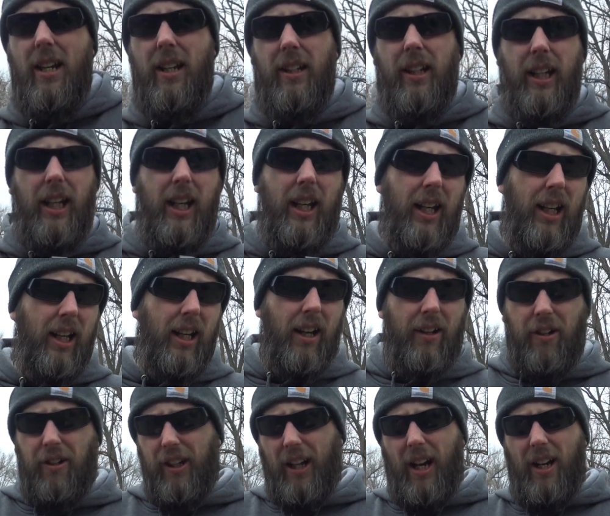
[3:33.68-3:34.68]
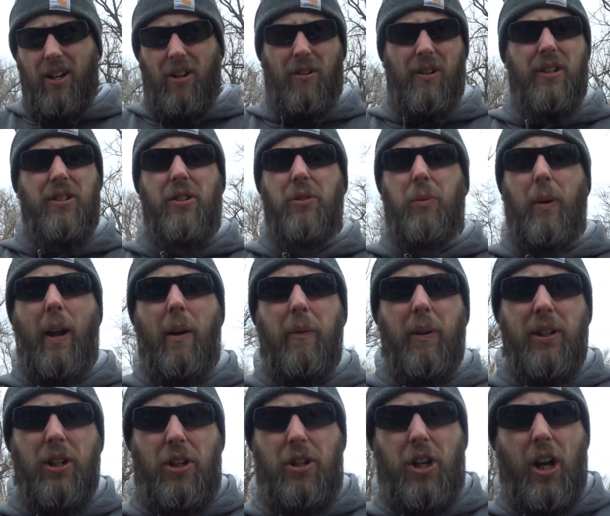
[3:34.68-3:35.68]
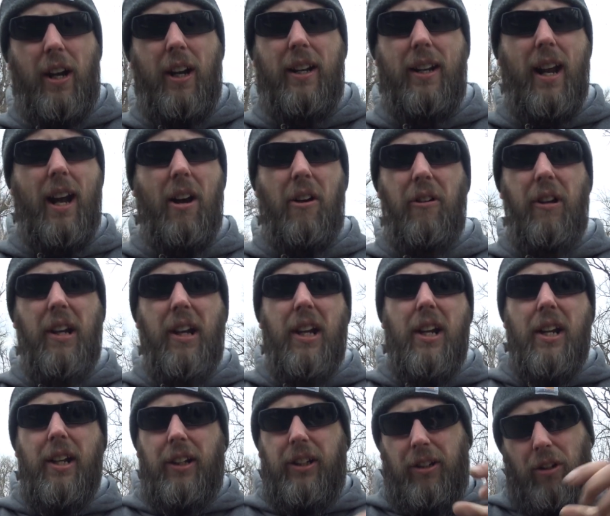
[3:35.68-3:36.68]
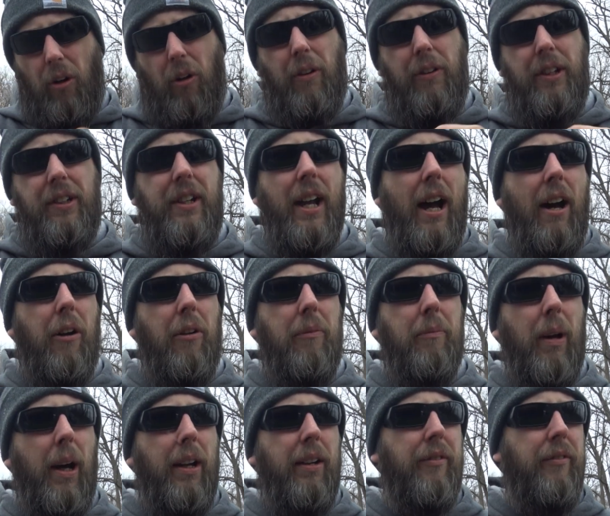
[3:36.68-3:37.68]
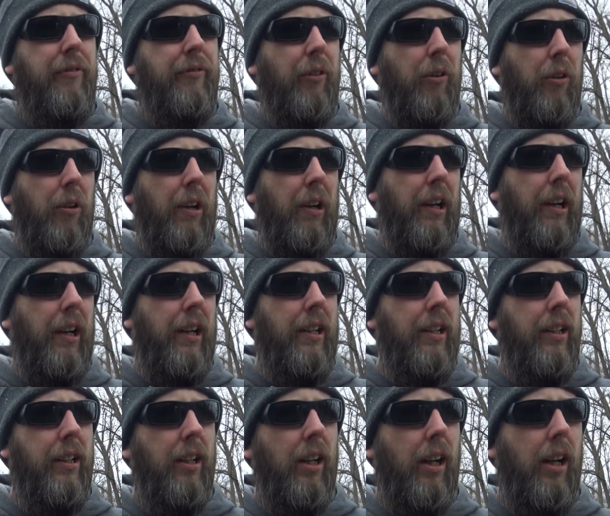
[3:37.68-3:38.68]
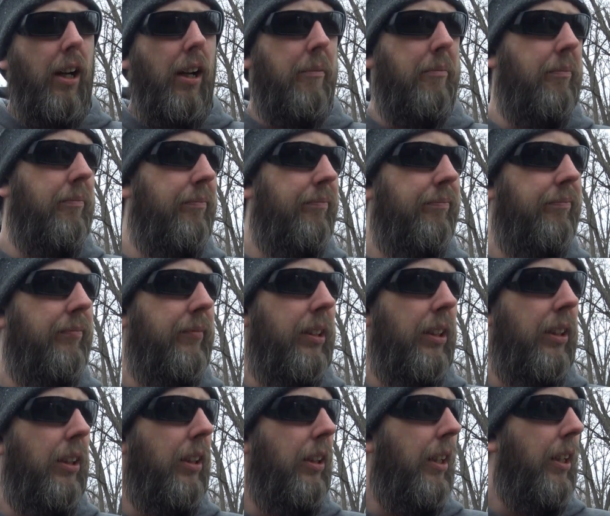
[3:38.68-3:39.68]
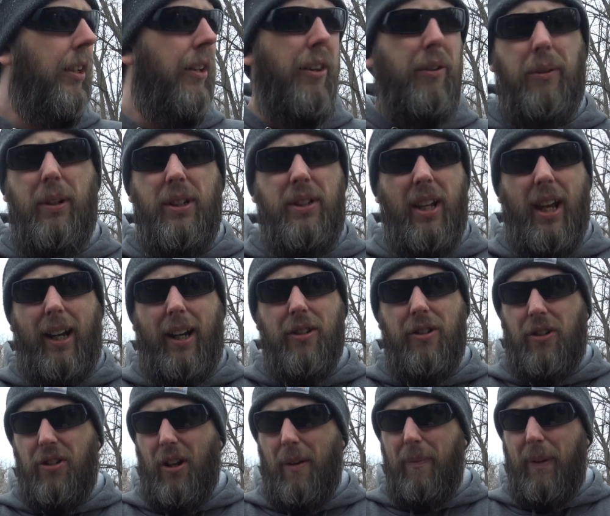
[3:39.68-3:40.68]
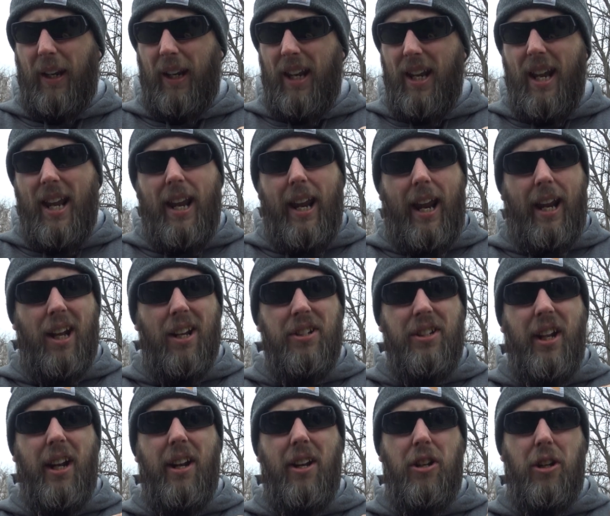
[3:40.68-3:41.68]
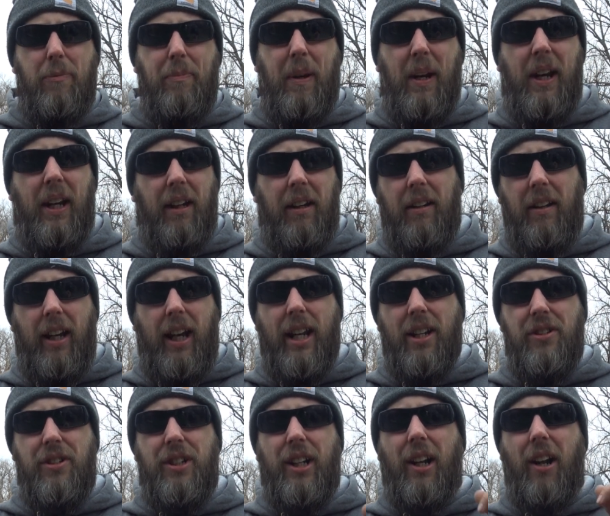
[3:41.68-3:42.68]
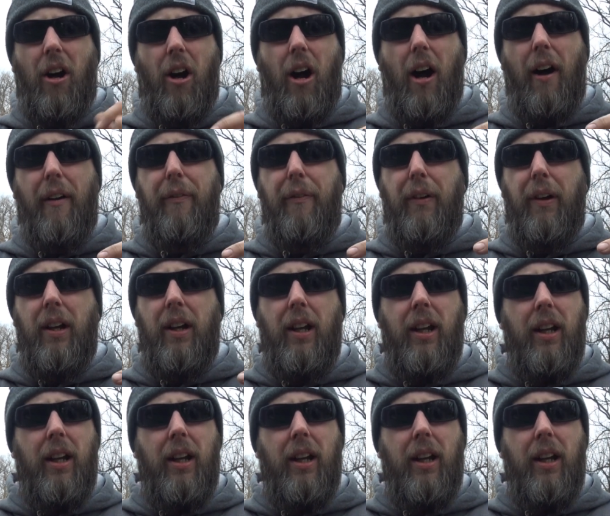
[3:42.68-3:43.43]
The other thing I noticed is when I went to shut it down, you hold the down button for 3 seconds or something, and instead of just being instant off,